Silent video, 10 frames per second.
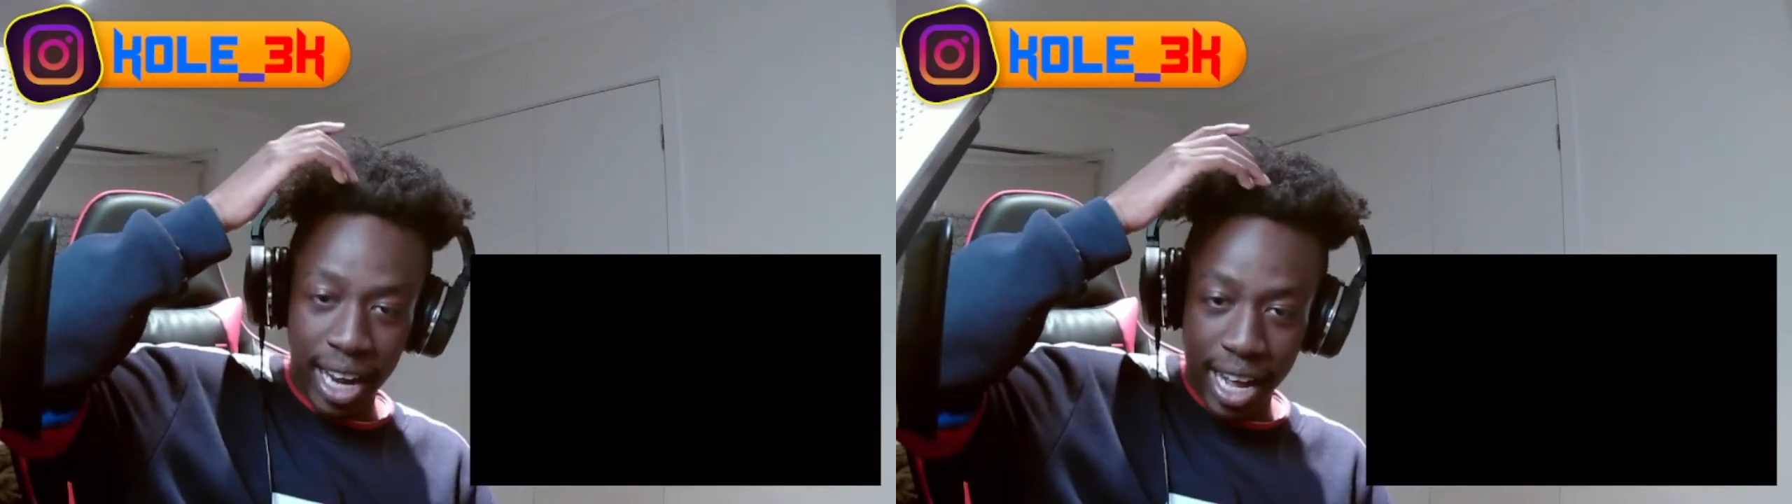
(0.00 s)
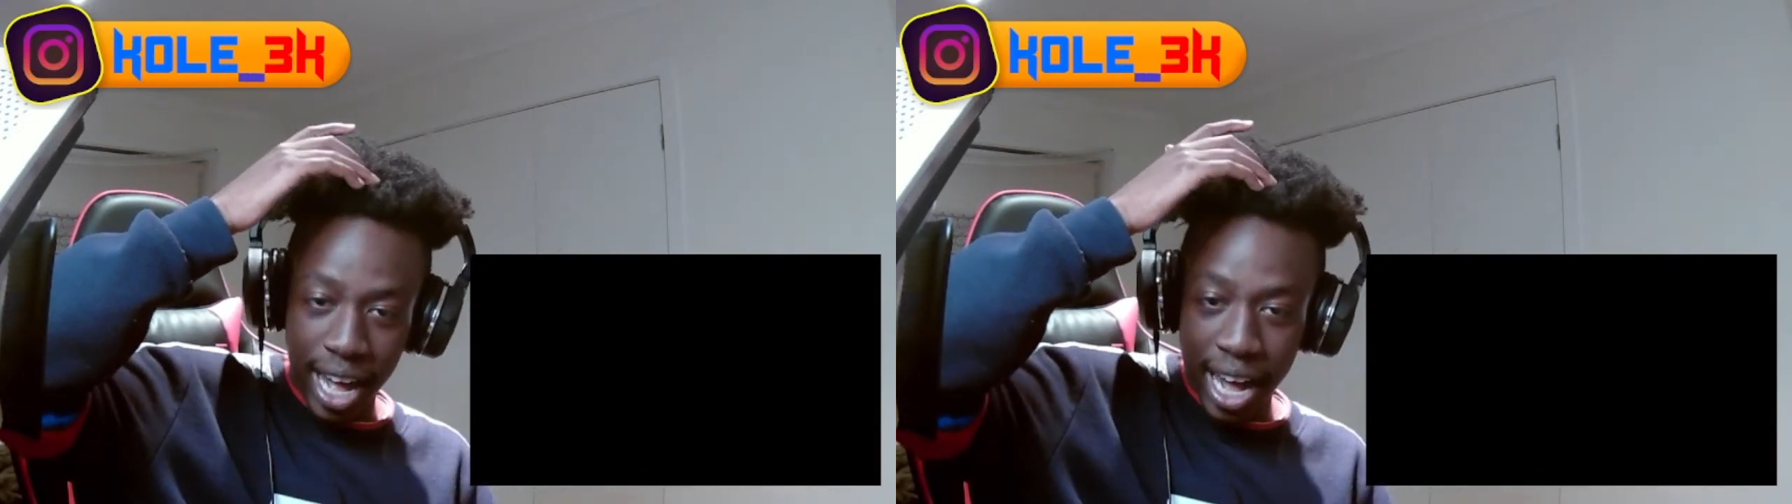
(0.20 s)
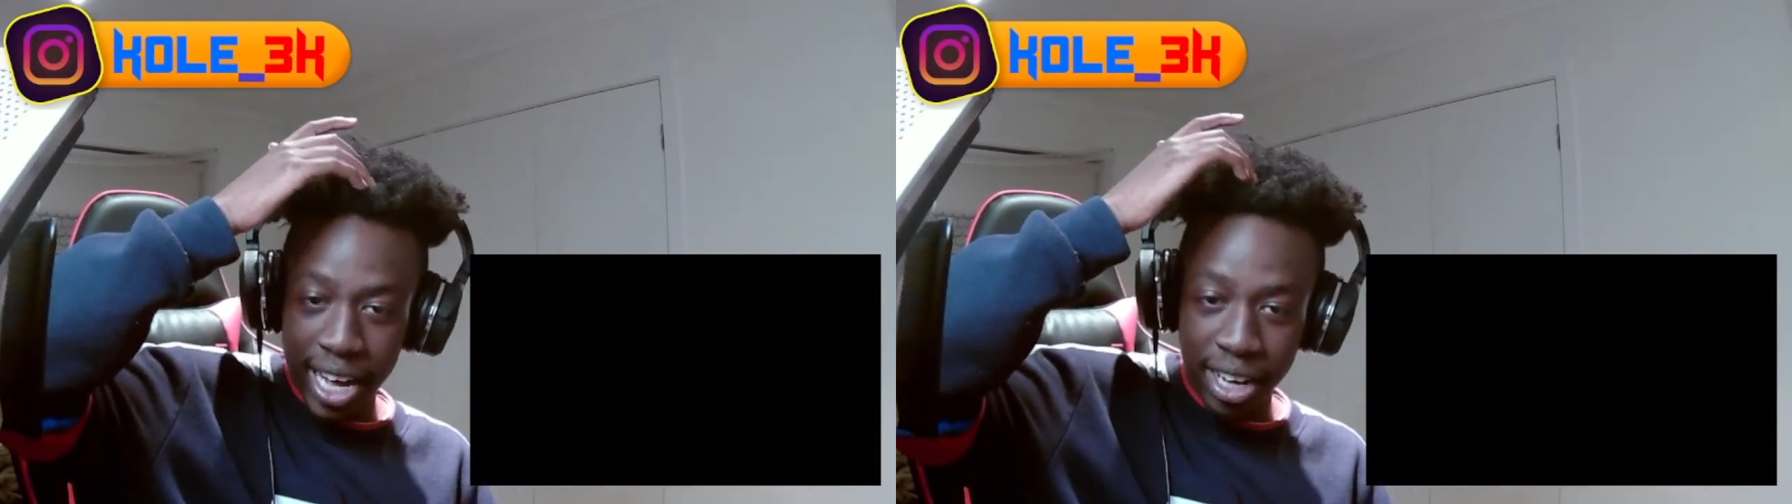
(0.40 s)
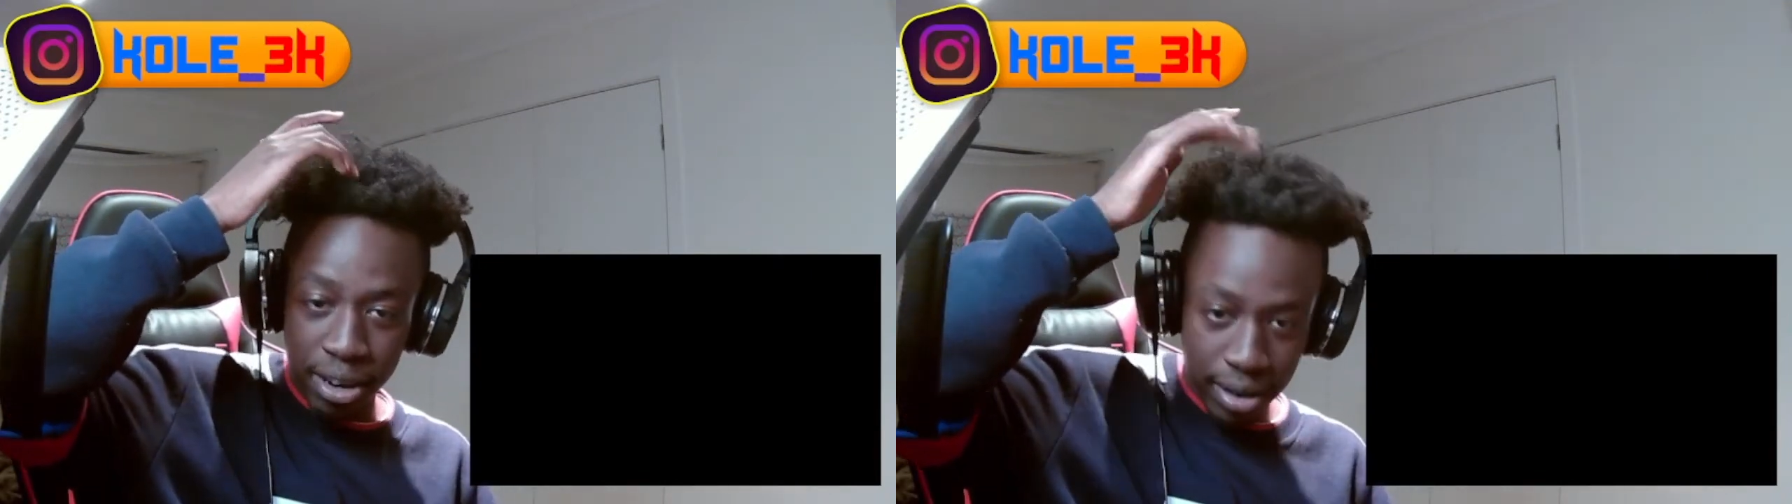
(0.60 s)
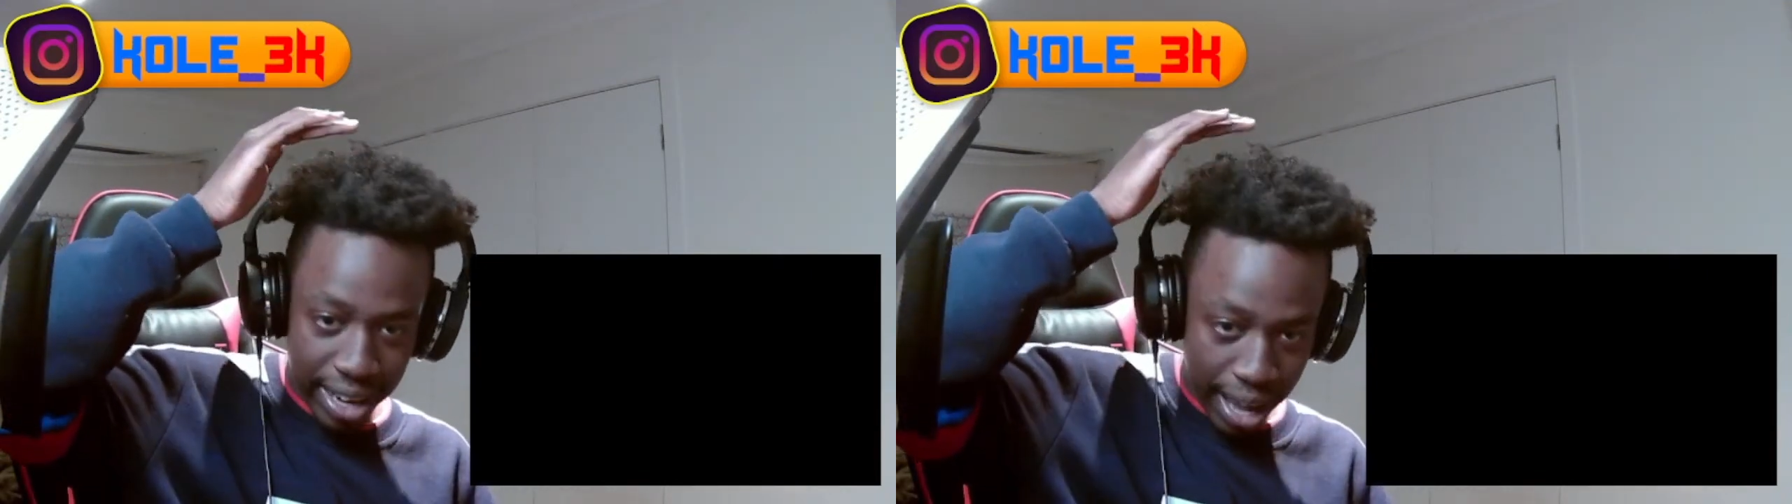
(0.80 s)
like I ain't
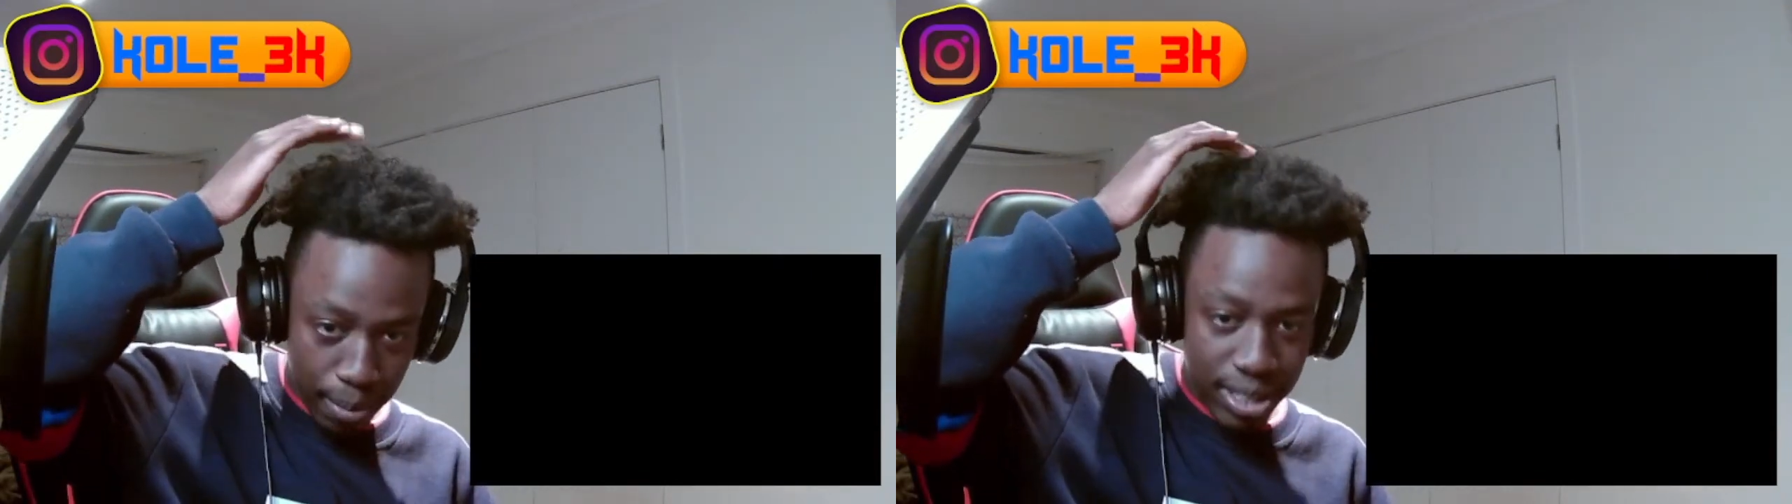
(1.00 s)
gonna cap